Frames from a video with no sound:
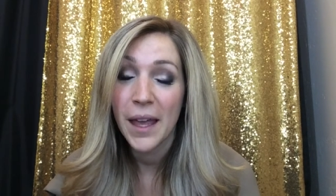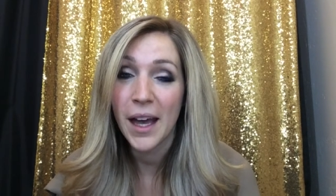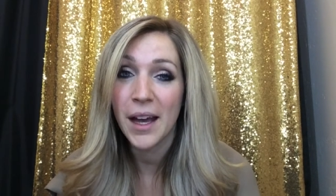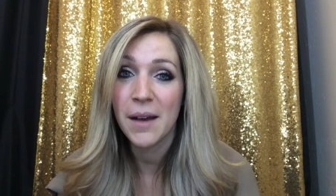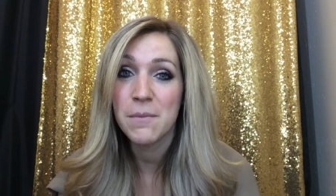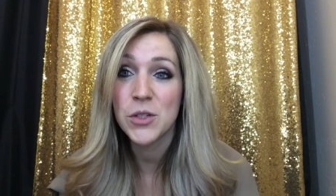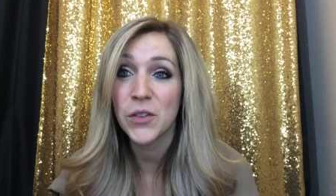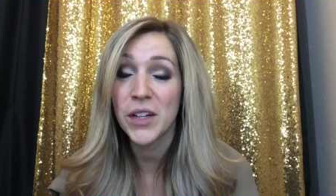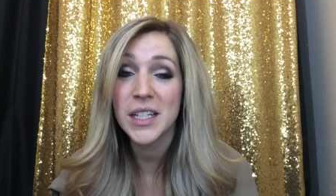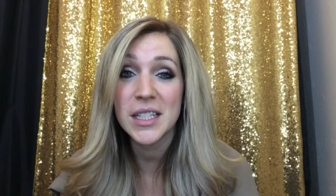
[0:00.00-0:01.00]

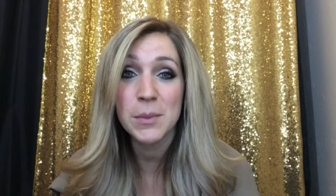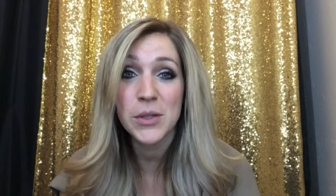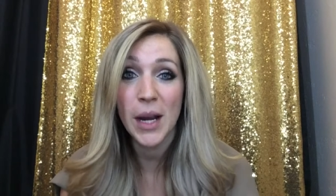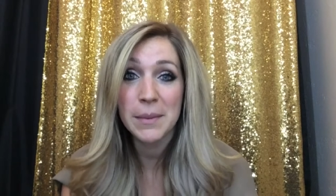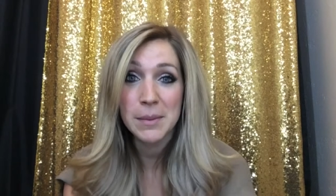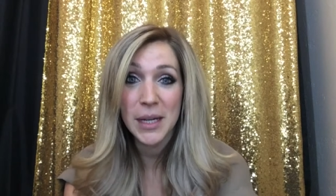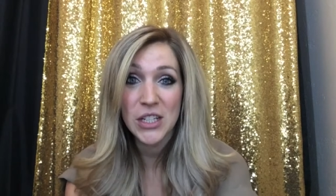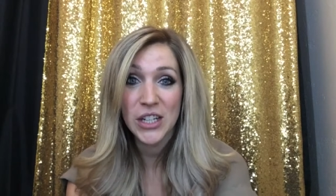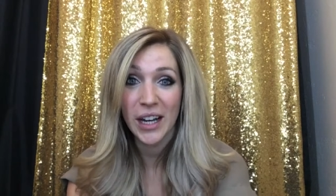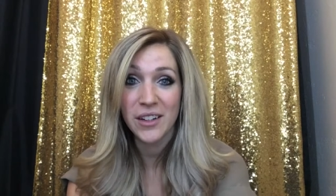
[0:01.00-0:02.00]
don't forget to subscribe to my
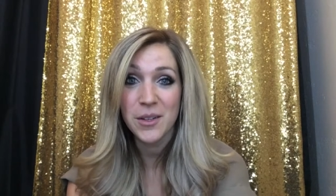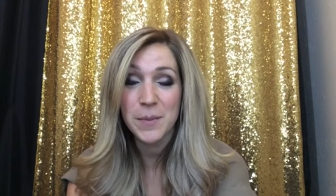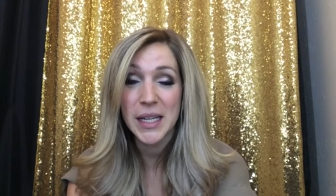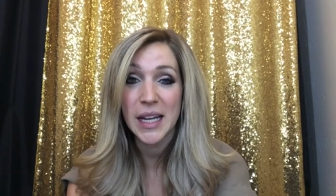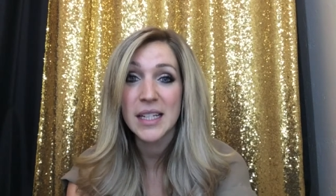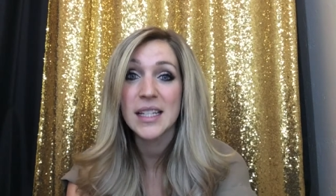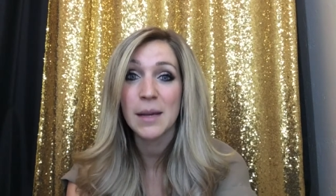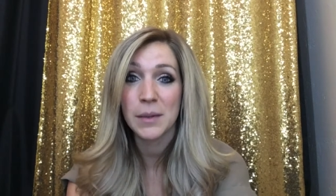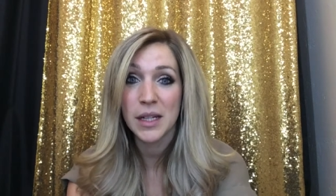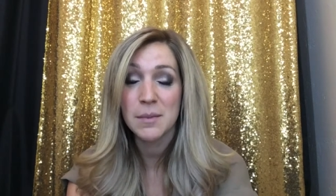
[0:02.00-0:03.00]
channel because
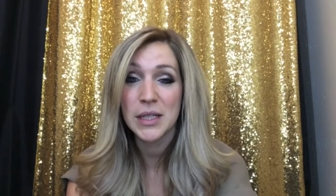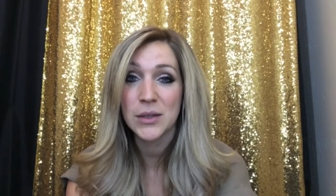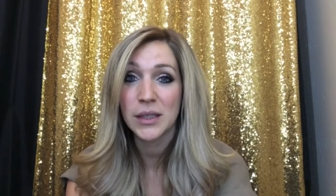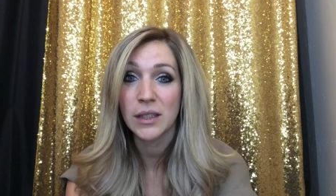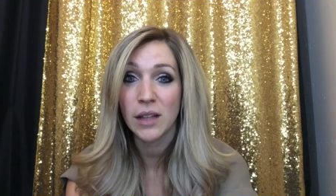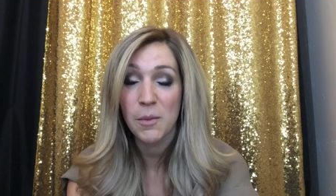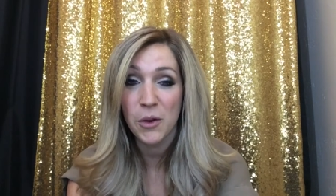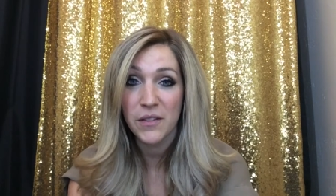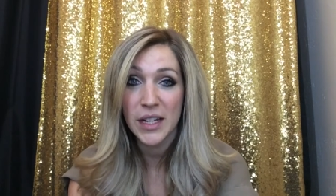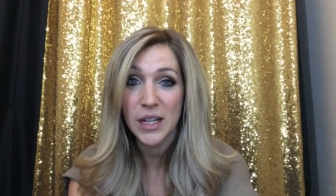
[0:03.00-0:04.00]
I'm going to be doing a lot
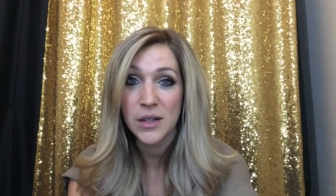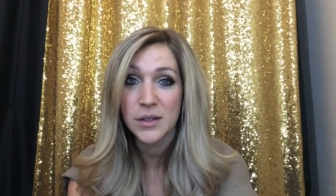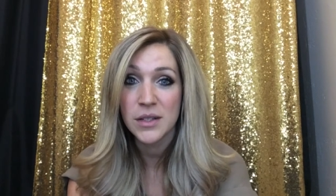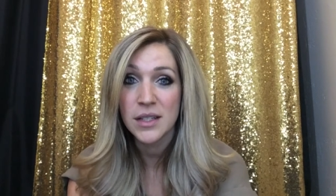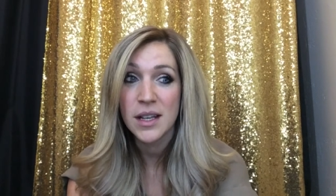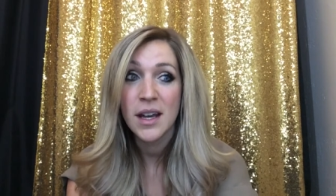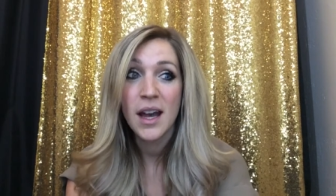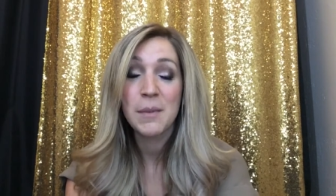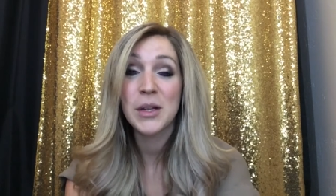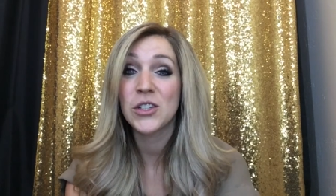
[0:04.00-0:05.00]
more videos.
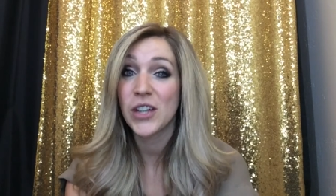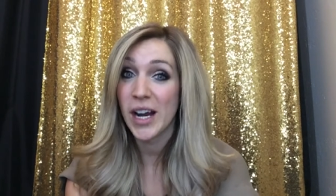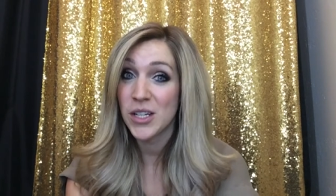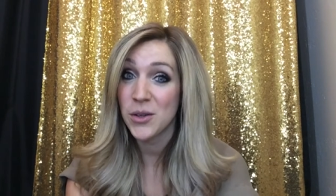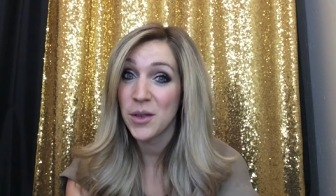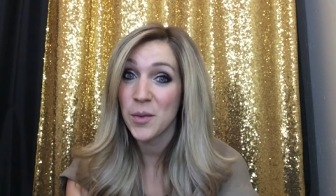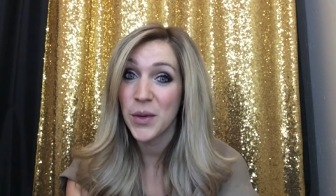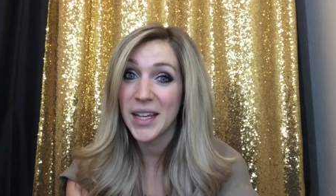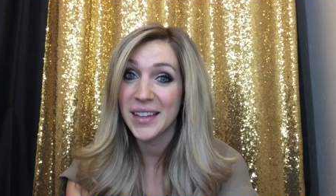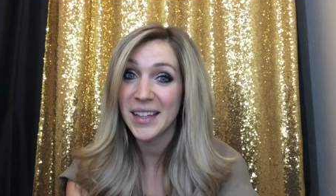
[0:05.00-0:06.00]
I'm going to try and do them
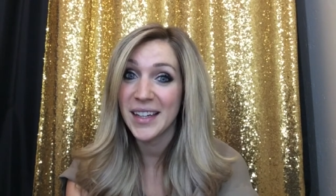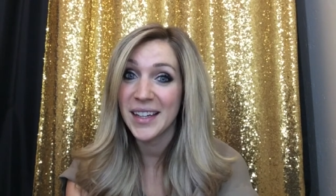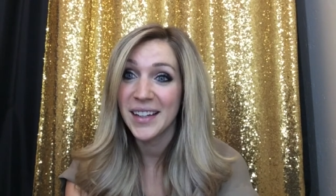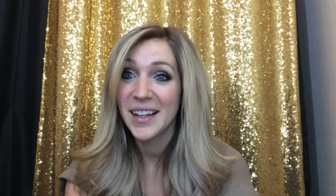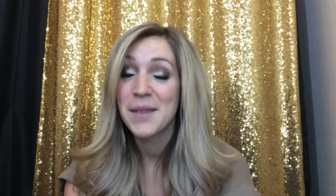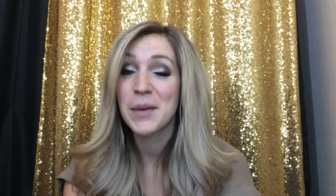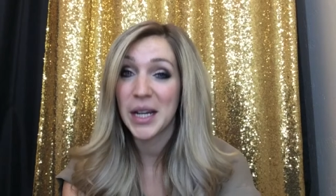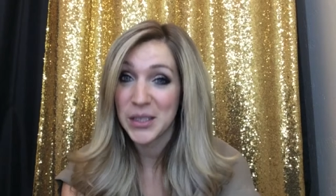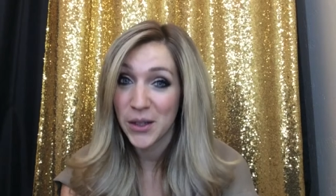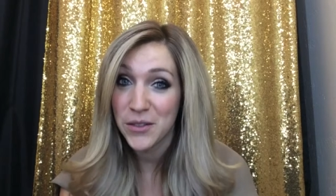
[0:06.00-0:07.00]
weekly, but
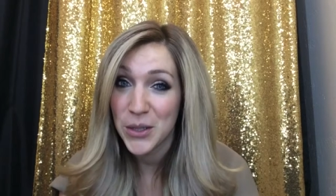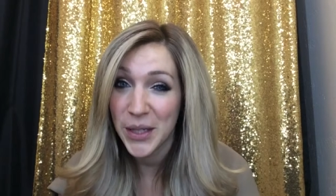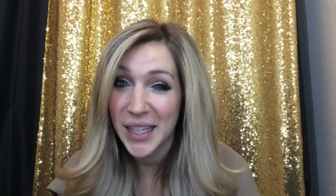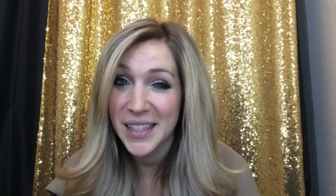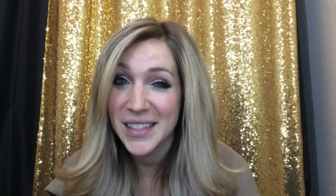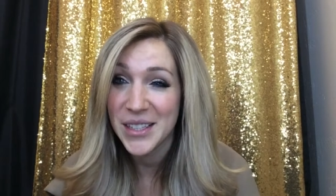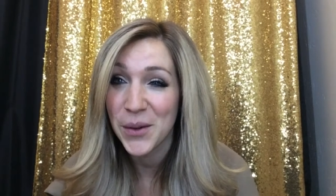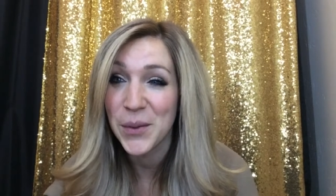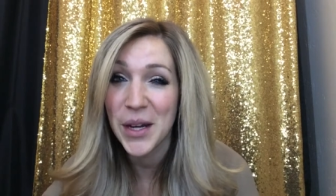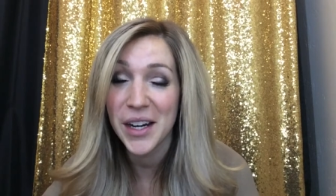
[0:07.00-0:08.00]
I do have 2 kids, so
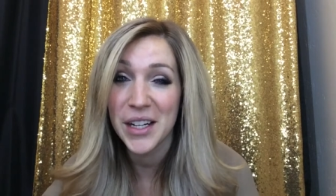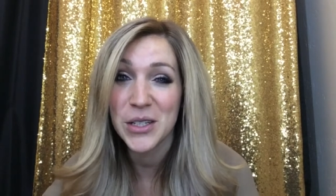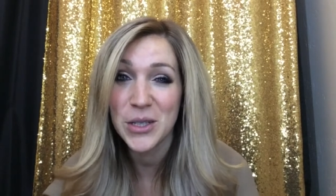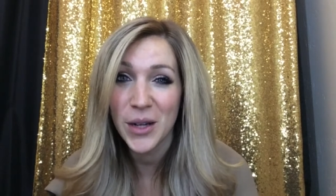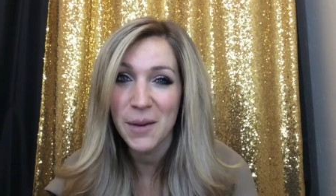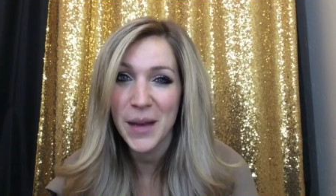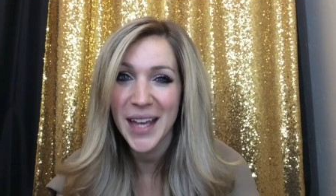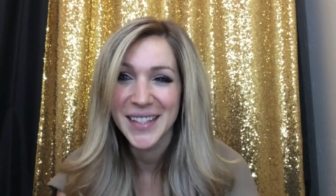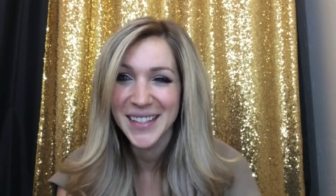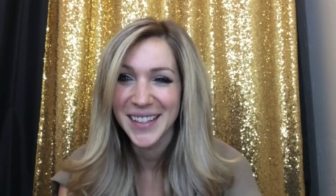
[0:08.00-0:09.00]
we are going to do our
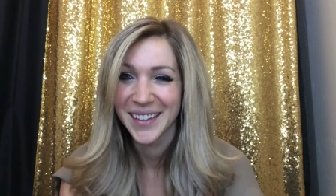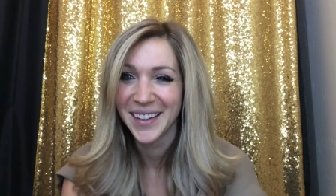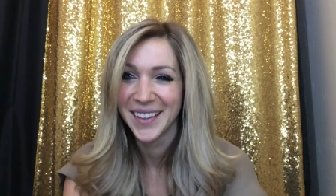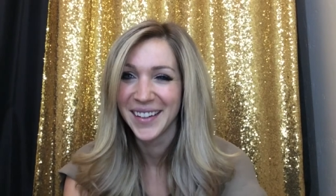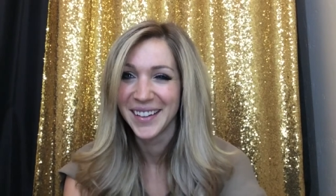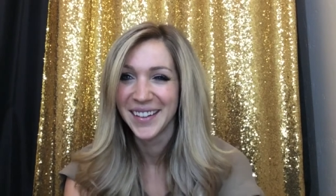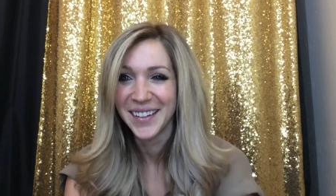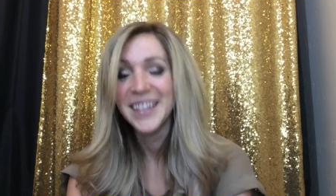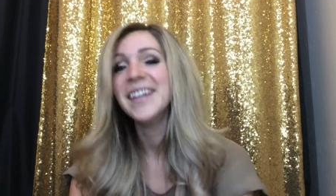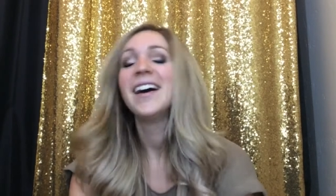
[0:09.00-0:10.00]
best.
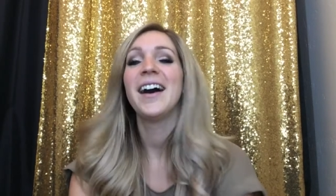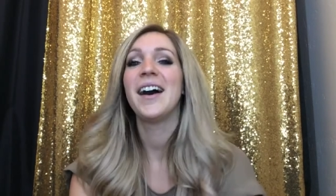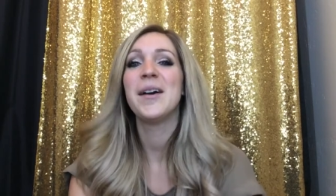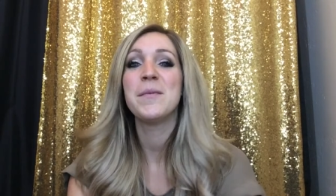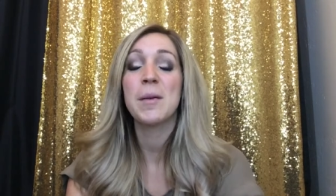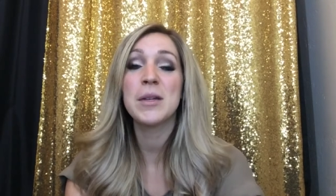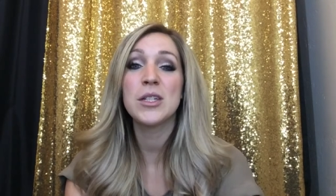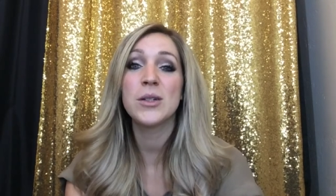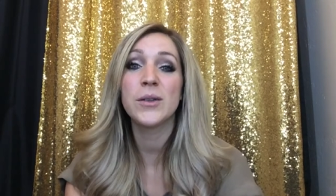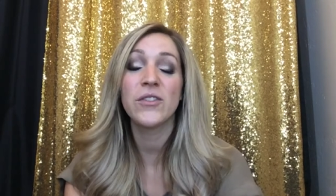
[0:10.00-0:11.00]
I'm going to
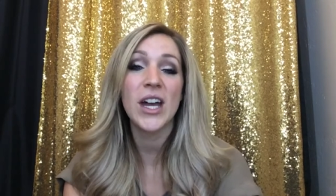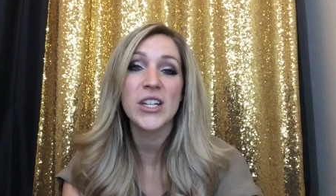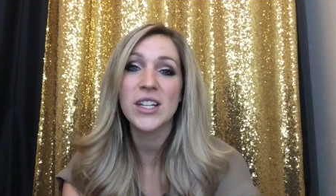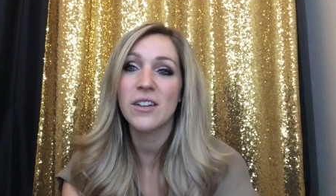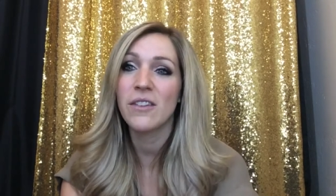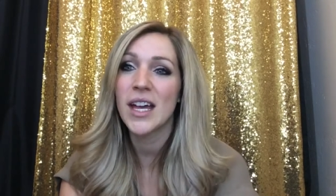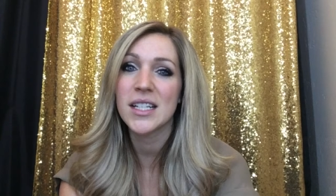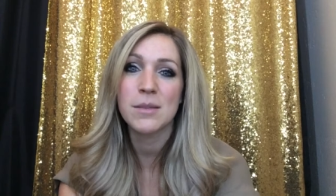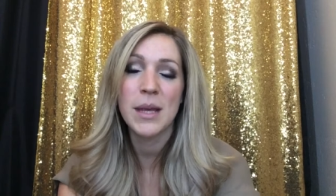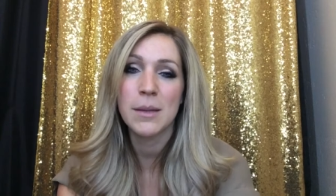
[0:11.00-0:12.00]
do fashion
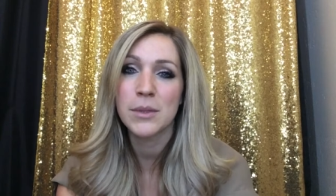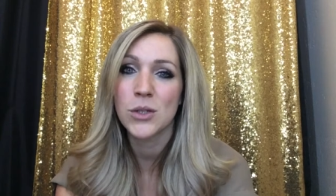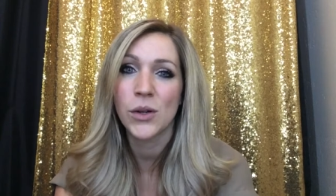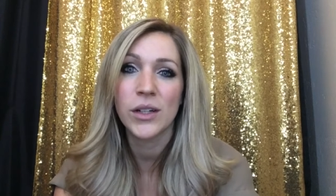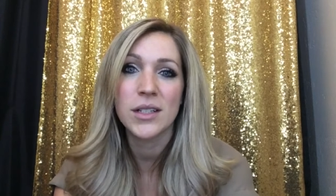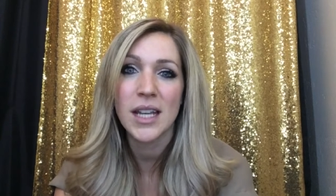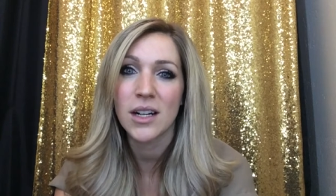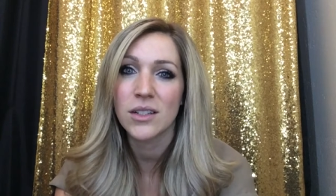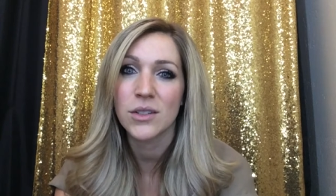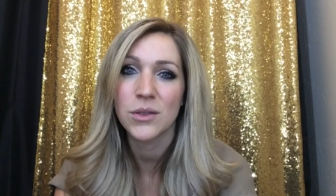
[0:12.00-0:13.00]
advice, makeup tutorials,
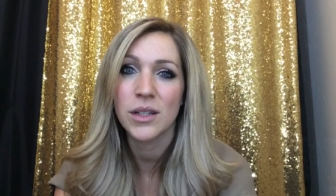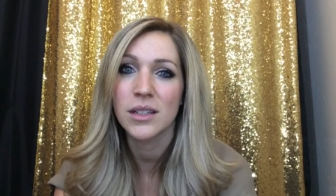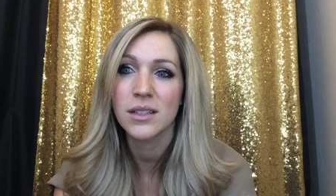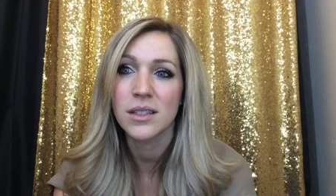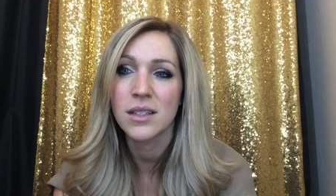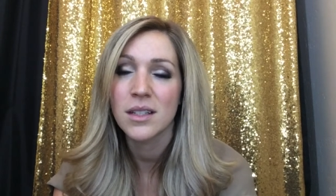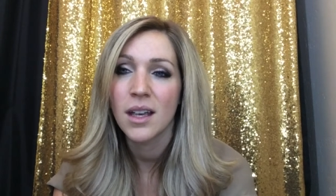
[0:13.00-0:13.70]
hair tutorials,